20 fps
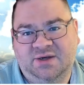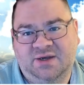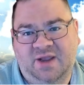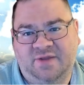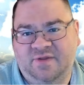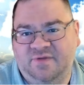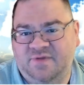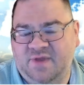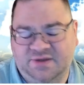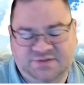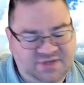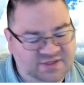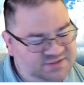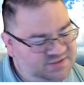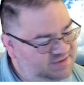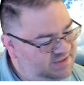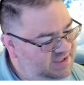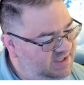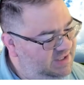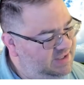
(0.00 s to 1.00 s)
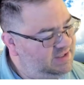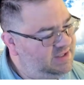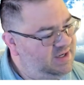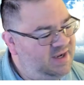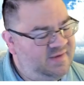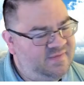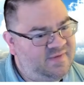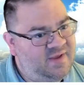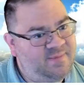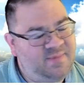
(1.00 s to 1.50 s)
And then they say, see,
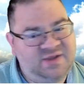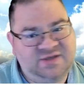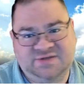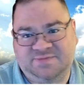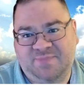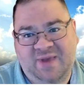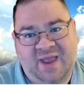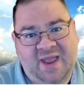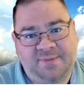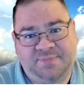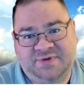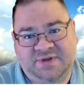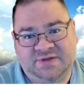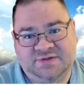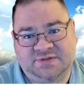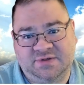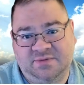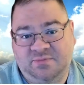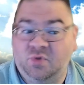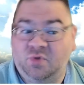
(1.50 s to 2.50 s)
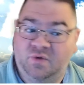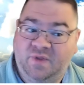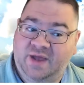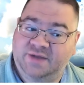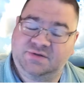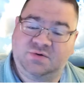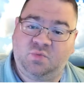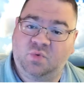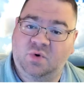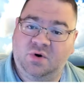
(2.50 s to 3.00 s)
that means baptism. Well,
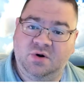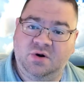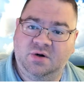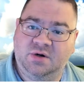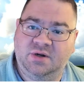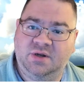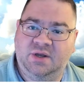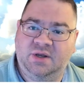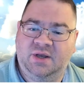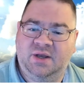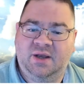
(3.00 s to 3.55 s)
that's a work.